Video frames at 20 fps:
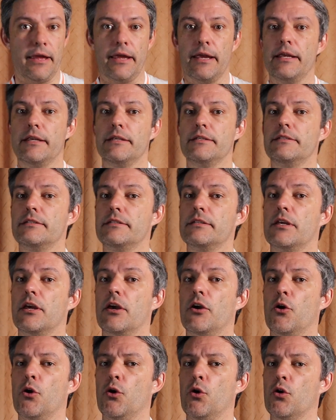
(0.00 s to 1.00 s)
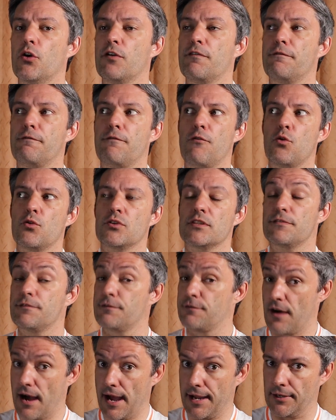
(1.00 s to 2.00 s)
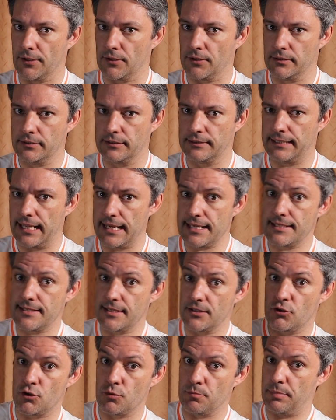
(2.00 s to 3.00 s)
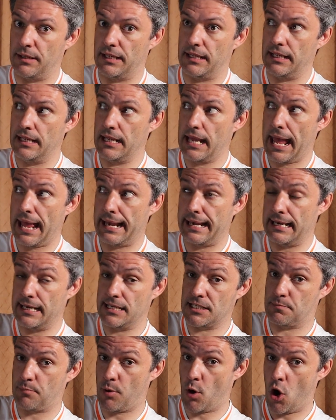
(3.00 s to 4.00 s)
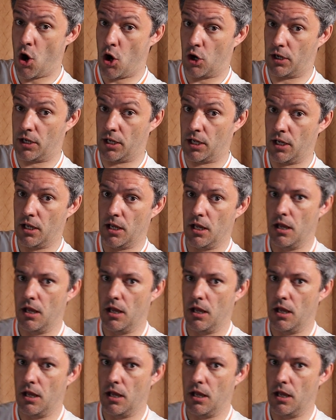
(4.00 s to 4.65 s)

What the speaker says: Is Erk 4's final destined to be at Ellis Park?